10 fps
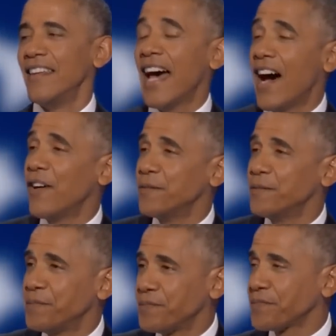Now,
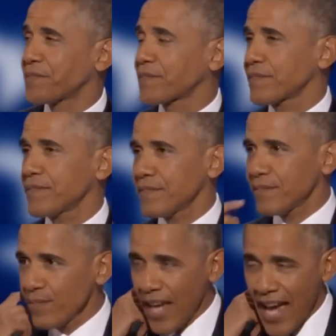
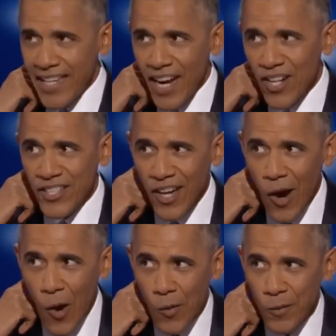8 years
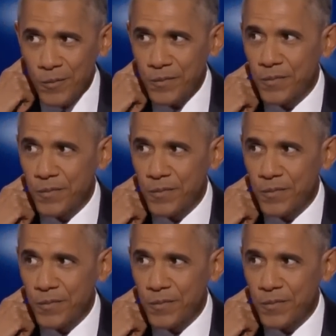ago,